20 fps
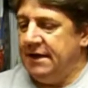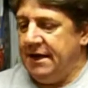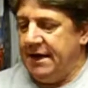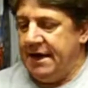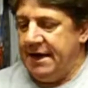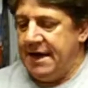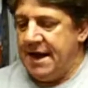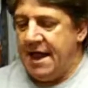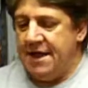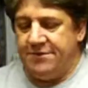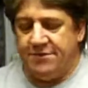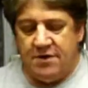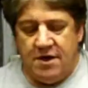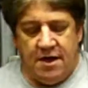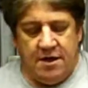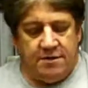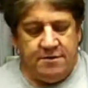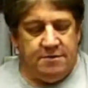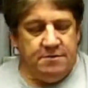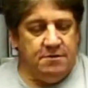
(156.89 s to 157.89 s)
And I
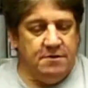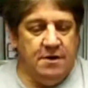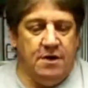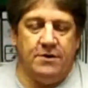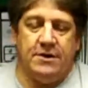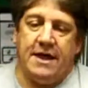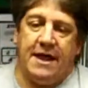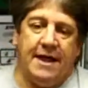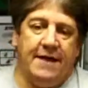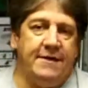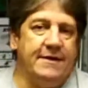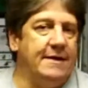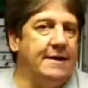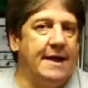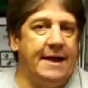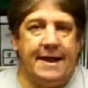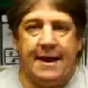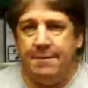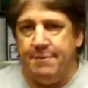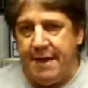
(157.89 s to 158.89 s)
thought, okay,
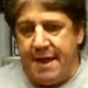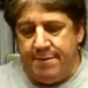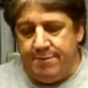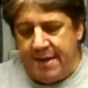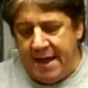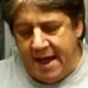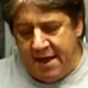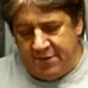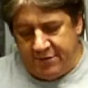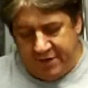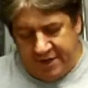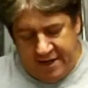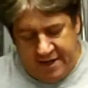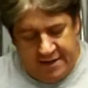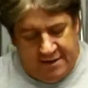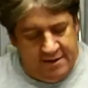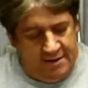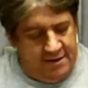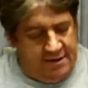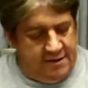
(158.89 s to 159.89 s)
I got a bad
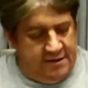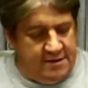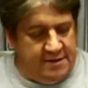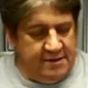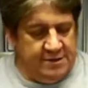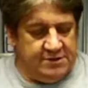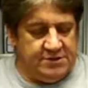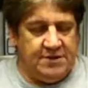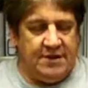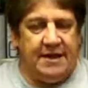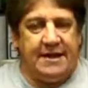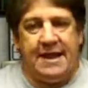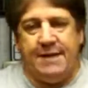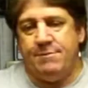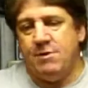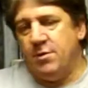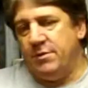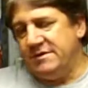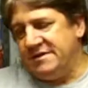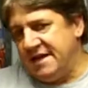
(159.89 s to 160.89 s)
battery. So then I
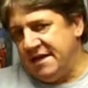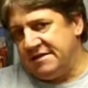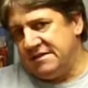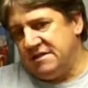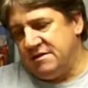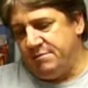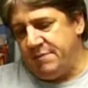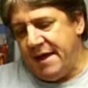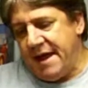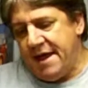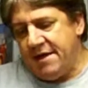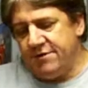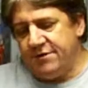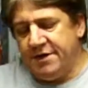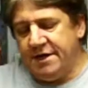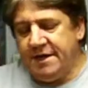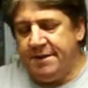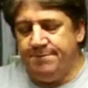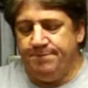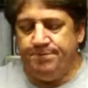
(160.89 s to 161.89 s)
came home and tested the
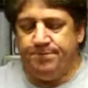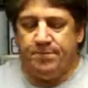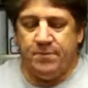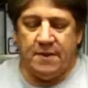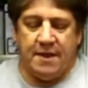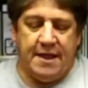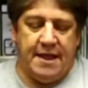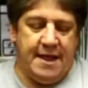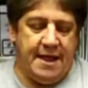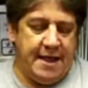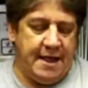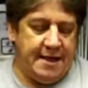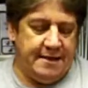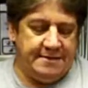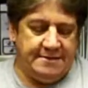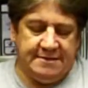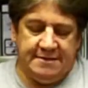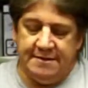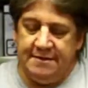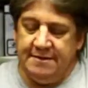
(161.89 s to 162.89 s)
battery,
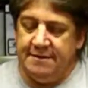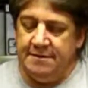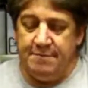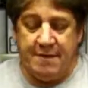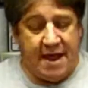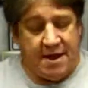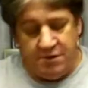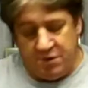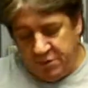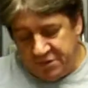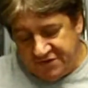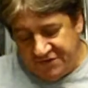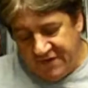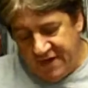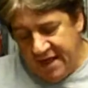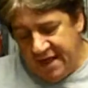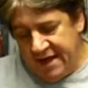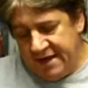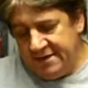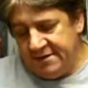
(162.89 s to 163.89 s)
and battery was
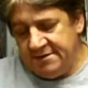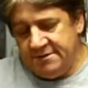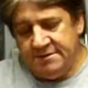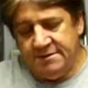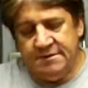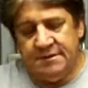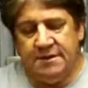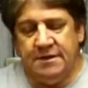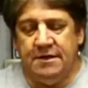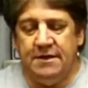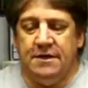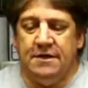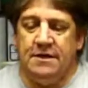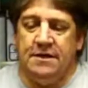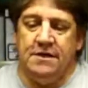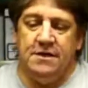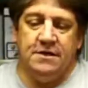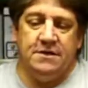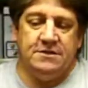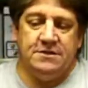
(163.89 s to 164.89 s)
fine.
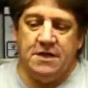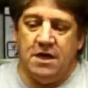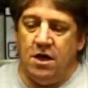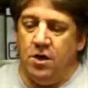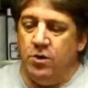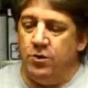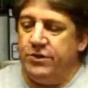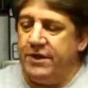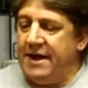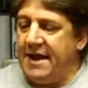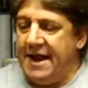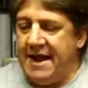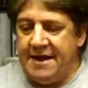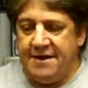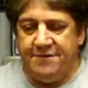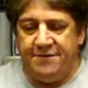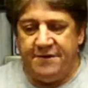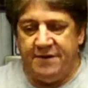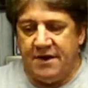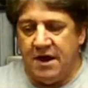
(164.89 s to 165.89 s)
So then I
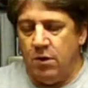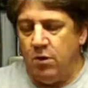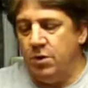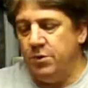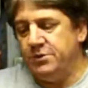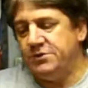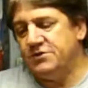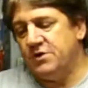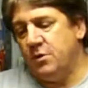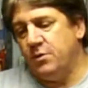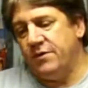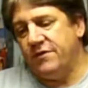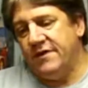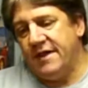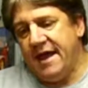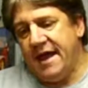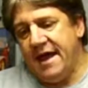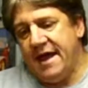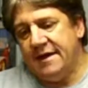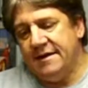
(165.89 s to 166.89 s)
had to figure out what was wrong with
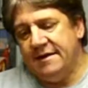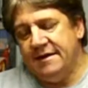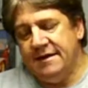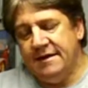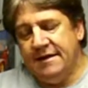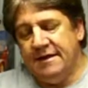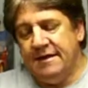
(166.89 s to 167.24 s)
that.